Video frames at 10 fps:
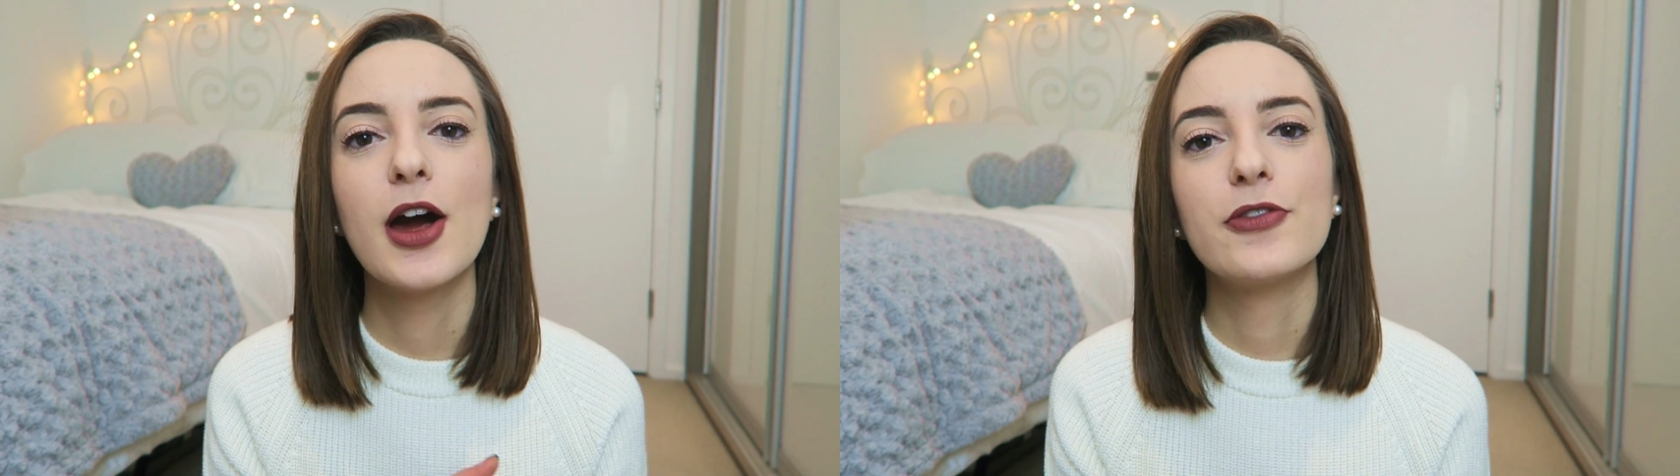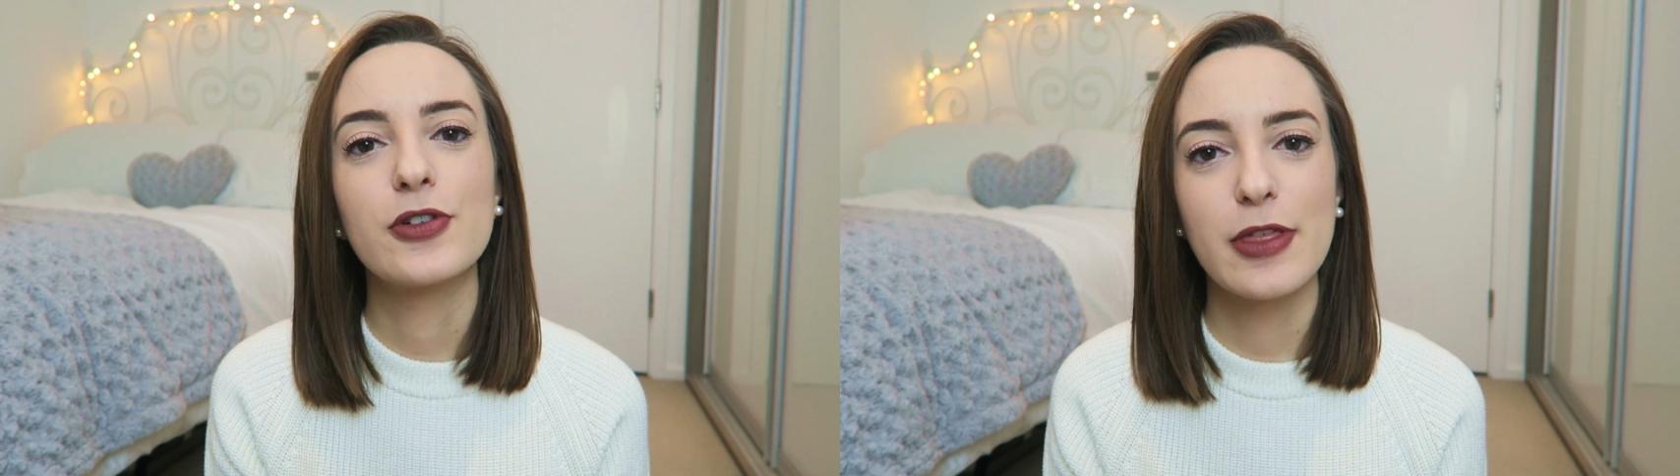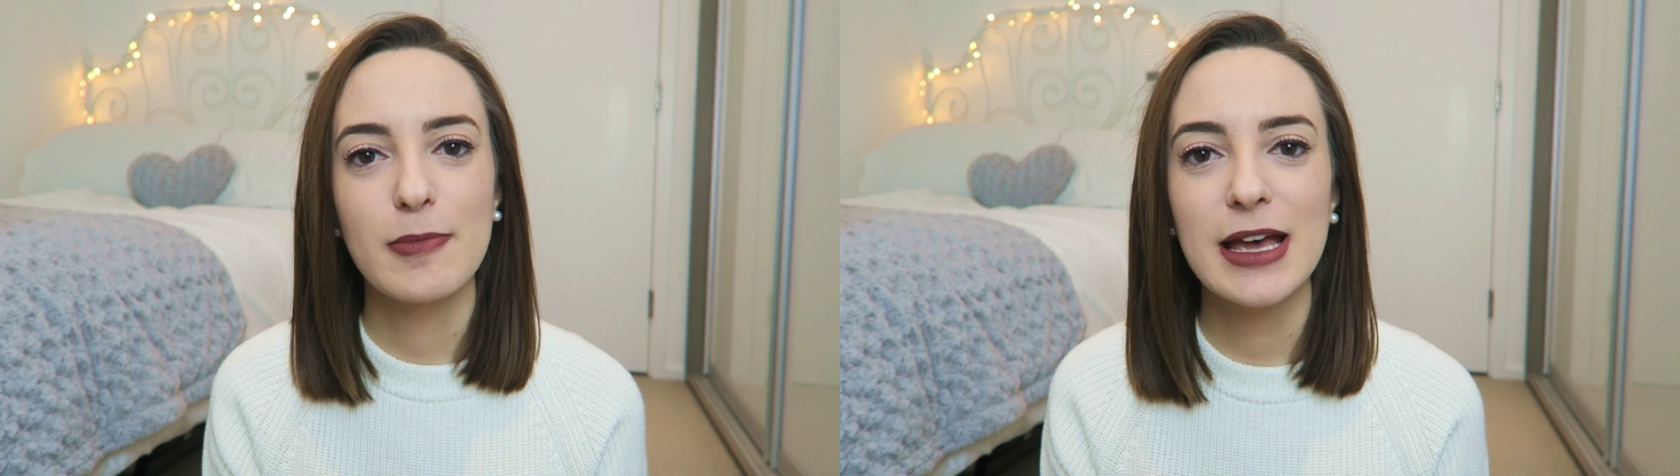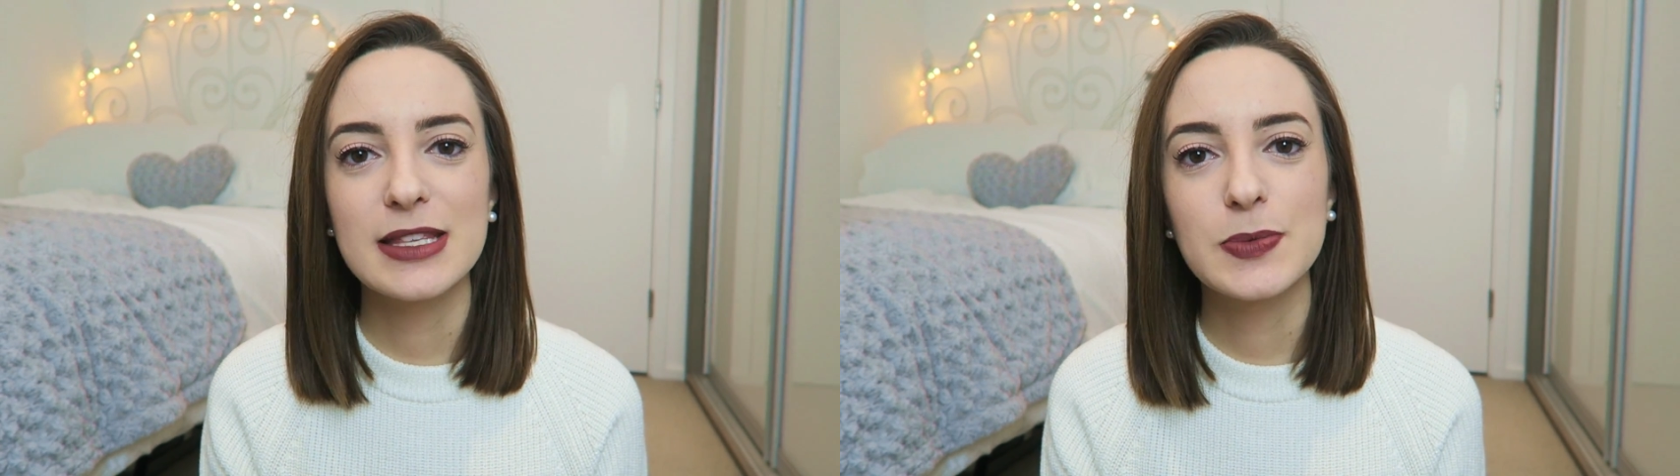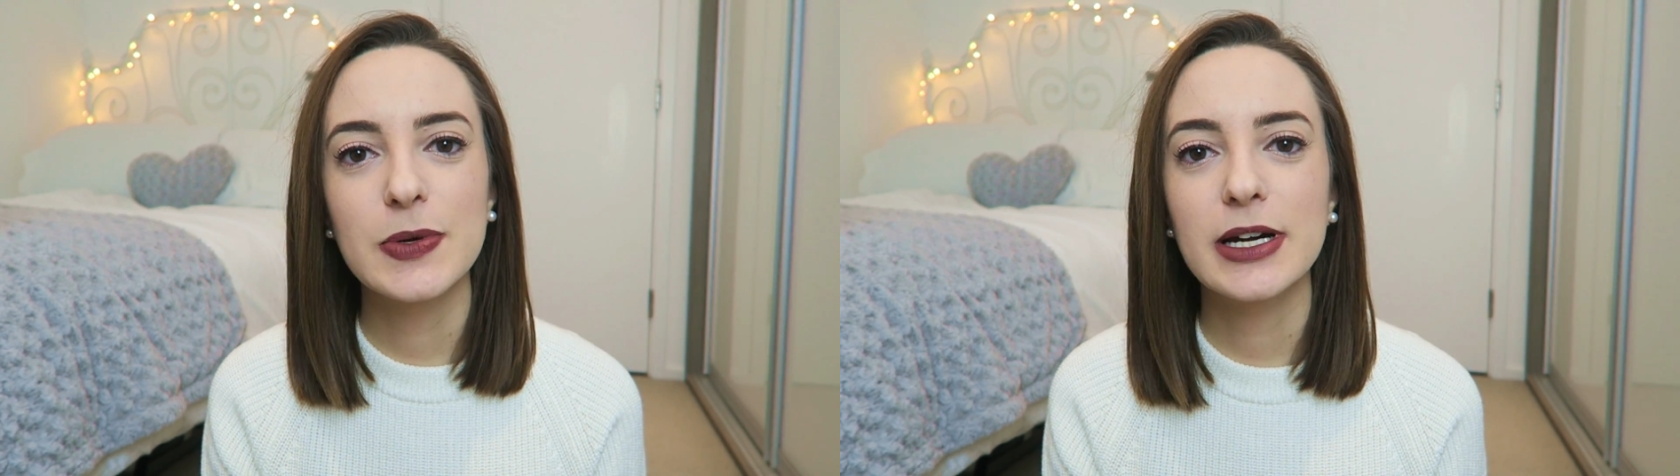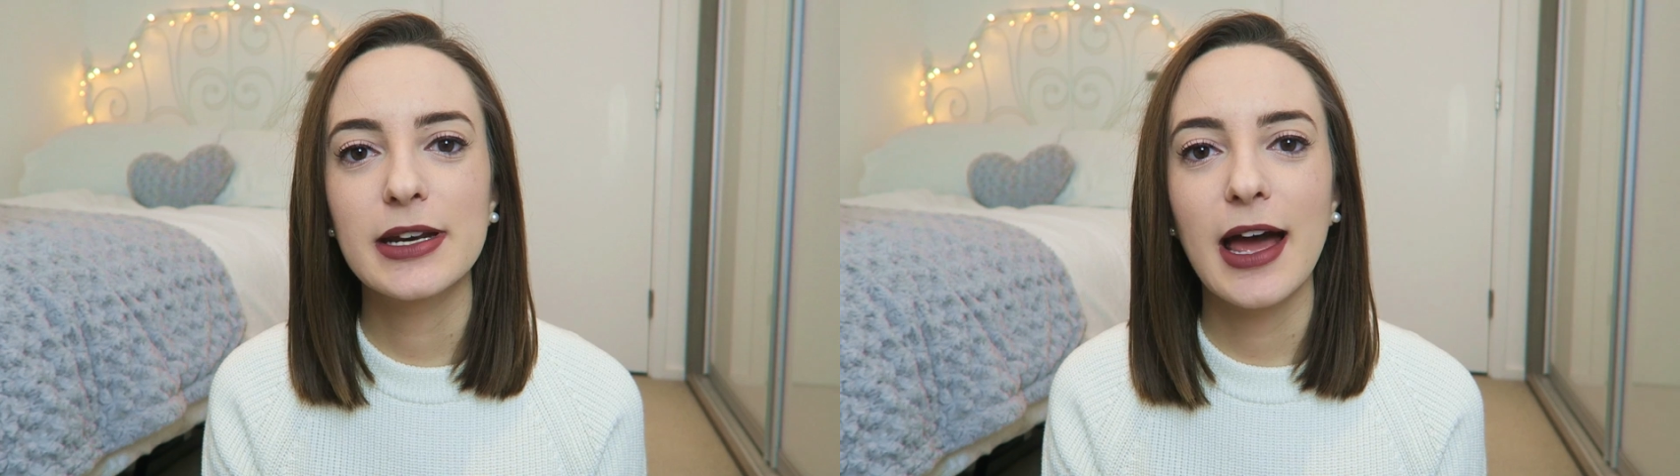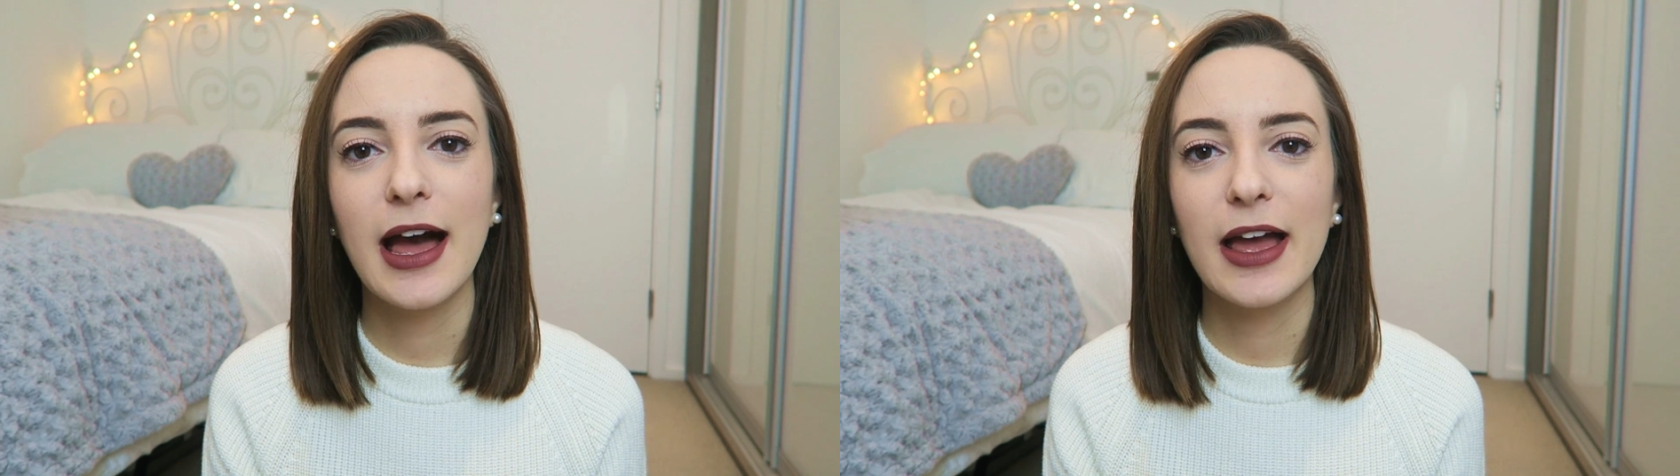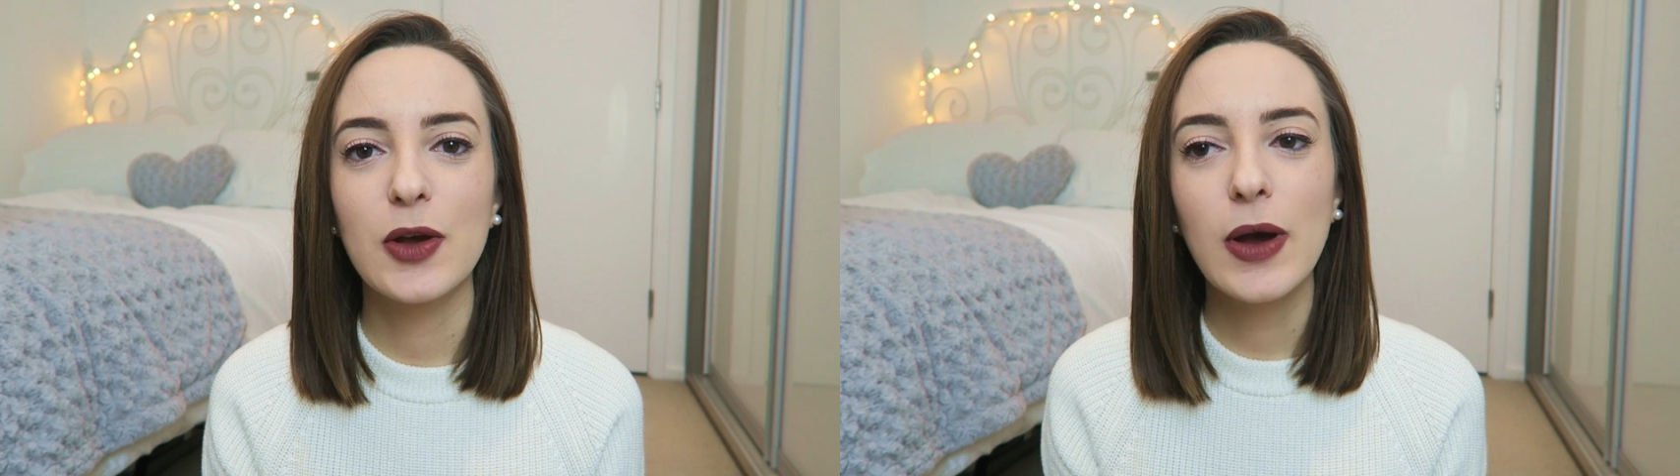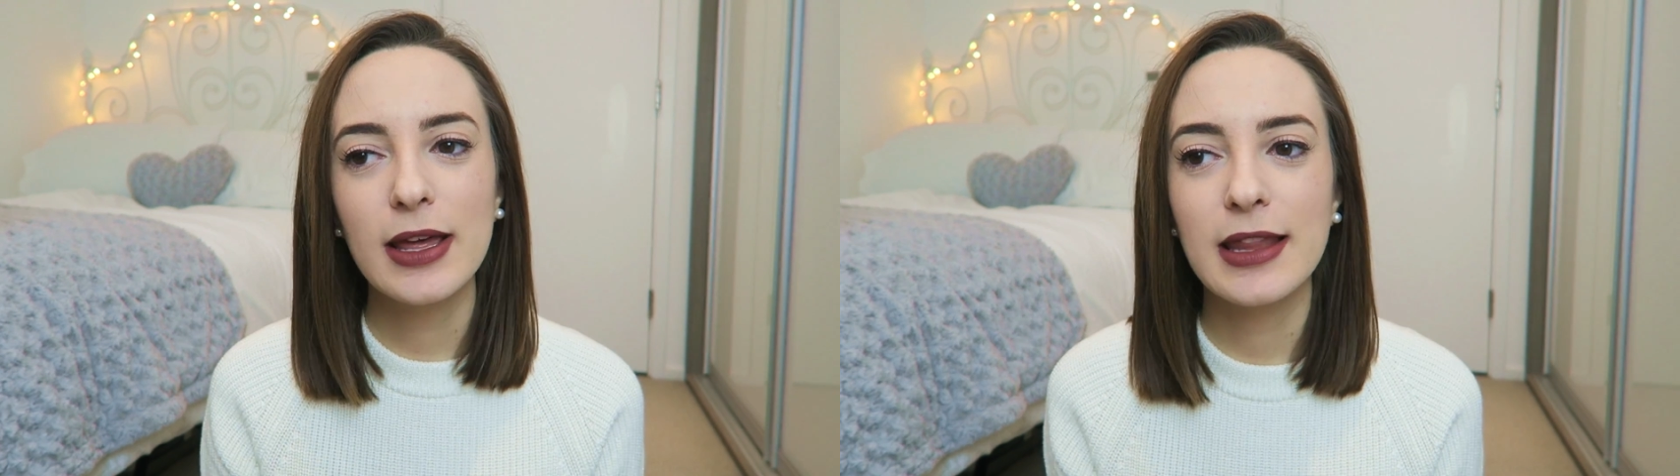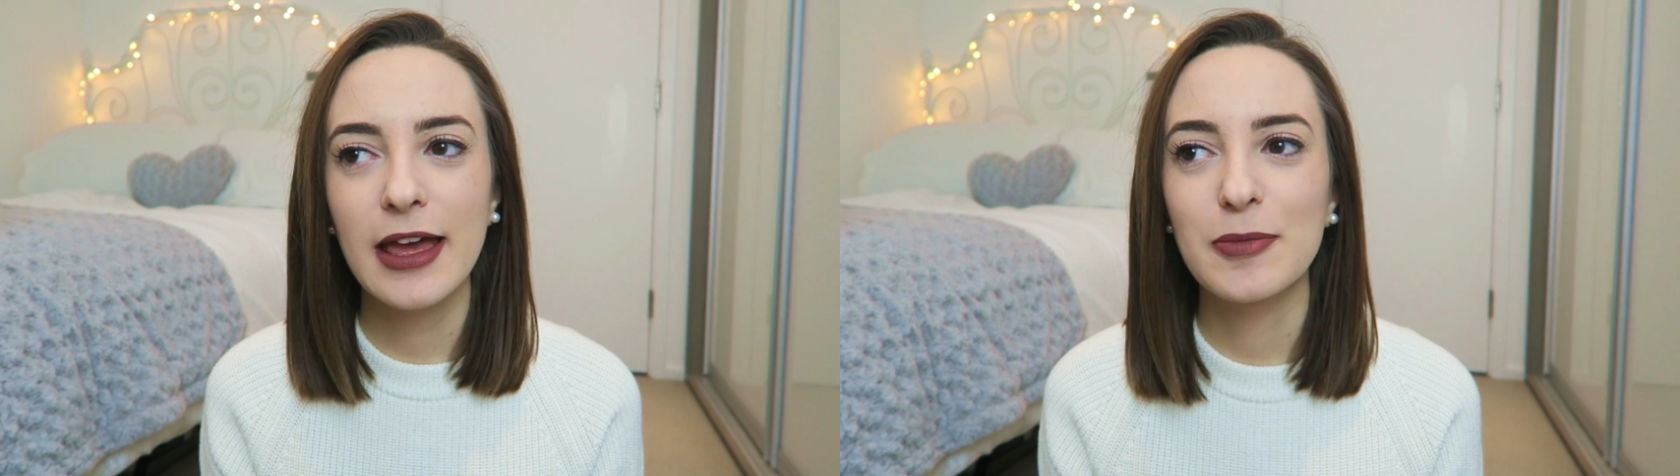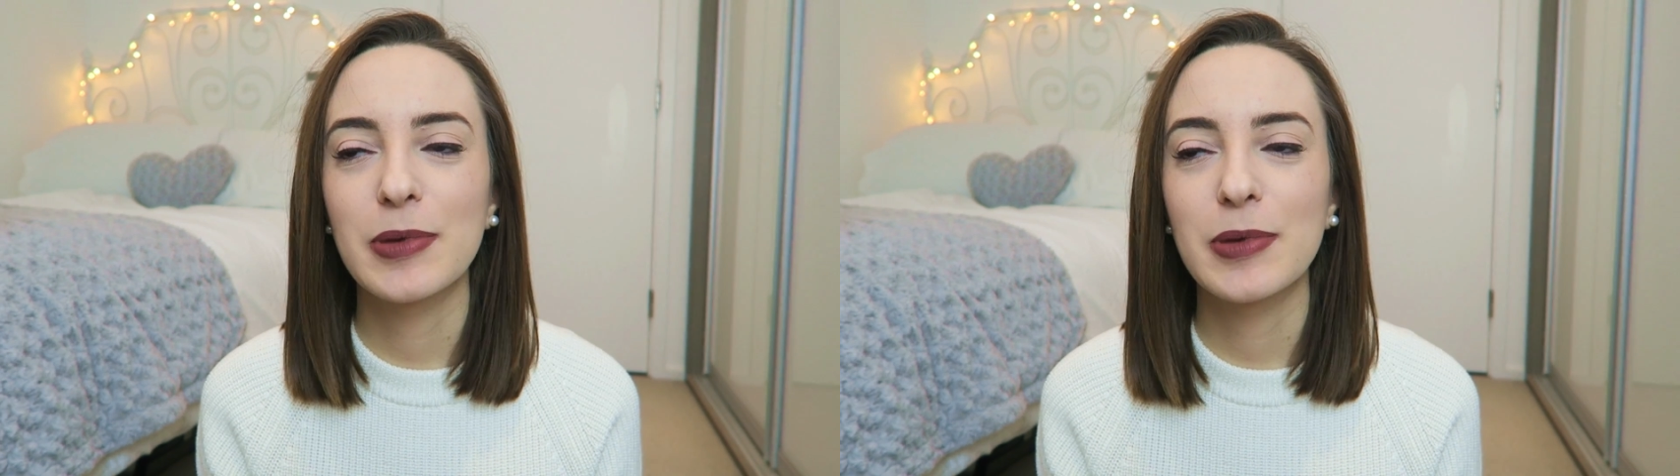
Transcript: For the maths one, I quite like,